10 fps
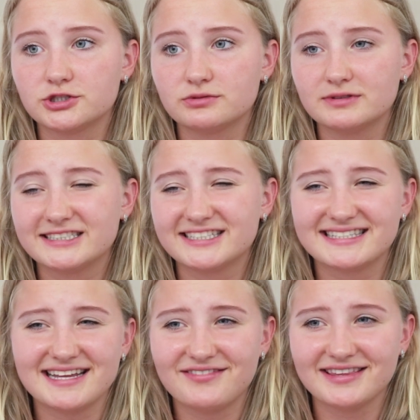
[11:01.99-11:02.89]
she would
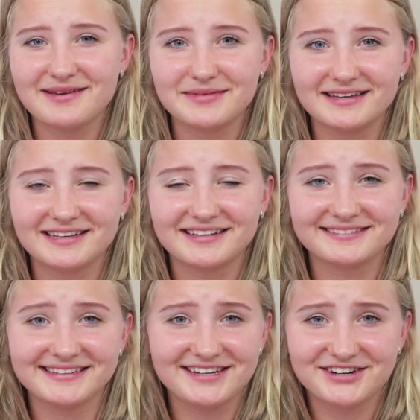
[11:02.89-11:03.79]
just never let me
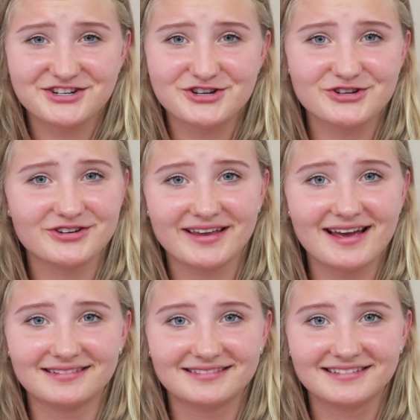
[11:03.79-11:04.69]
near her children
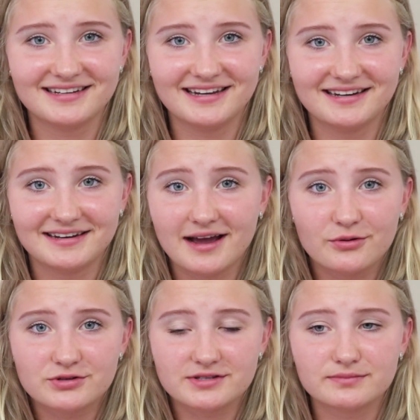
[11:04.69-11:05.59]
again. And I
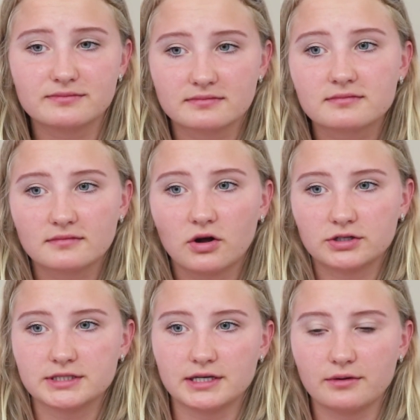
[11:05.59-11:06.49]
was
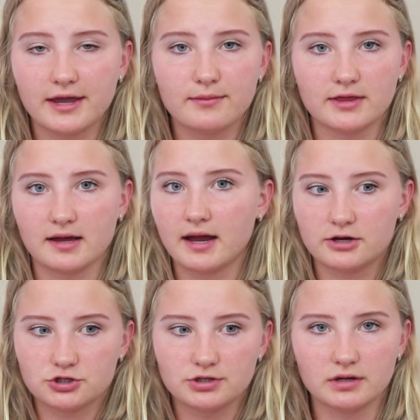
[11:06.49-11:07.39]
honestly okay with that. I
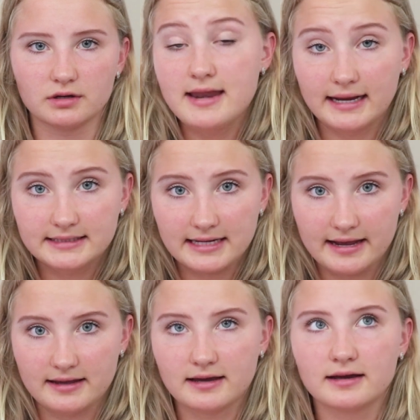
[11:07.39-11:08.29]
understood. Next
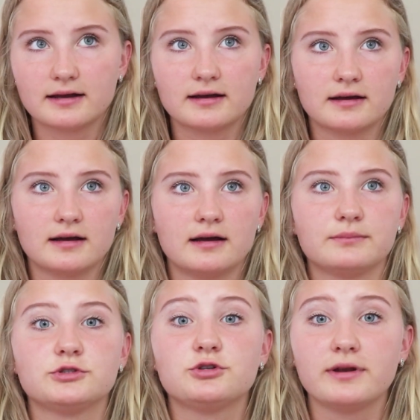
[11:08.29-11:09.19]
day,
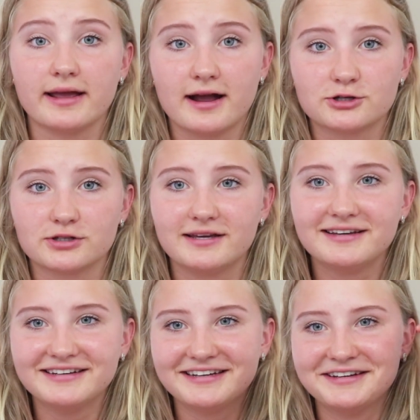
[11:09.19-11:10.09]
today actually.
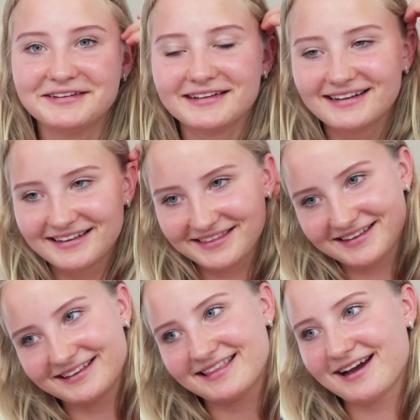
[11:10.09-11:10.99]

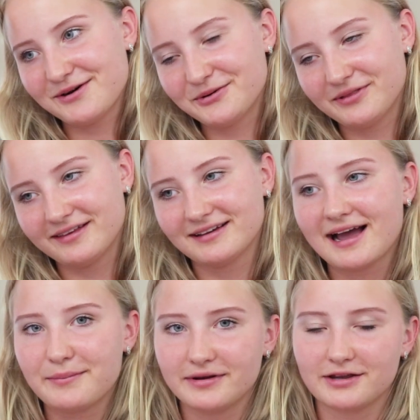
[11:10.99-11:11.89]
That whole thing
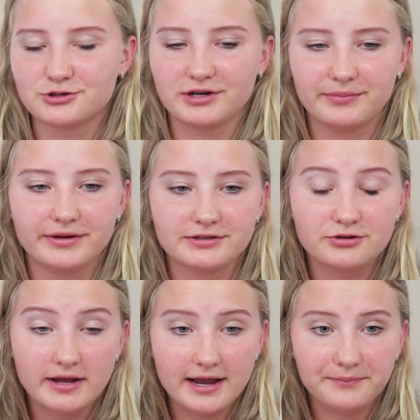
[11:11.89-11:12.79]
happened yesterday, but
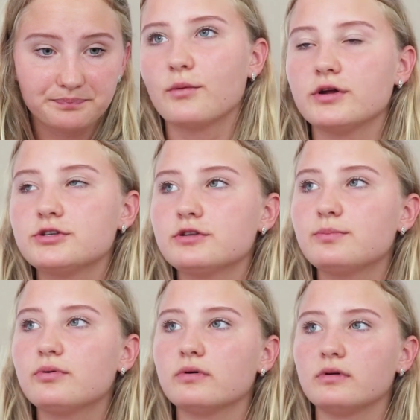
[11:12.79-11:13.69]
today I went to
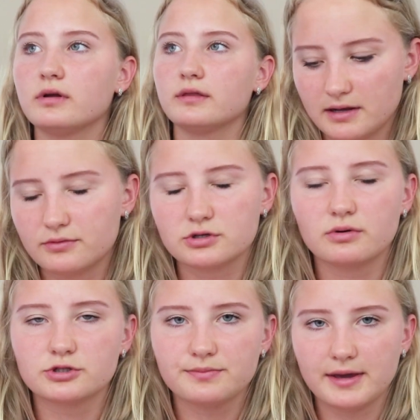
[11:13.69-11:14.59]
the pool and I was
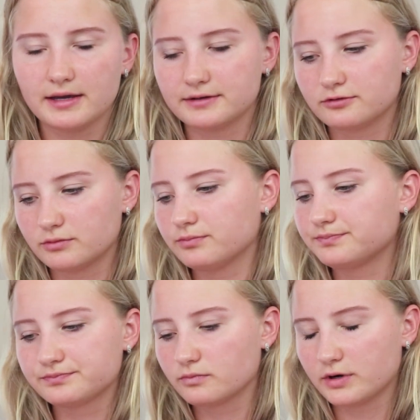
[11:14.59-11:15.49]
going to bake for
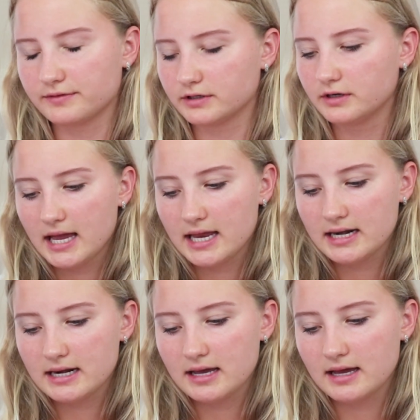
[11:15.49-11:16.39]
whatever.
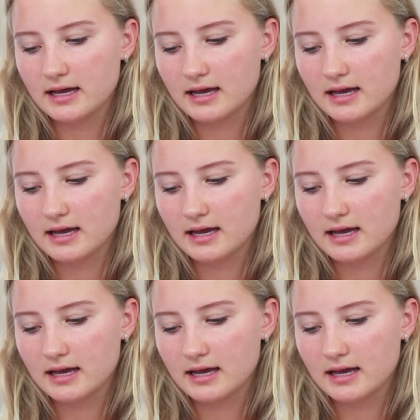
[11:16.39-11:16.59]
And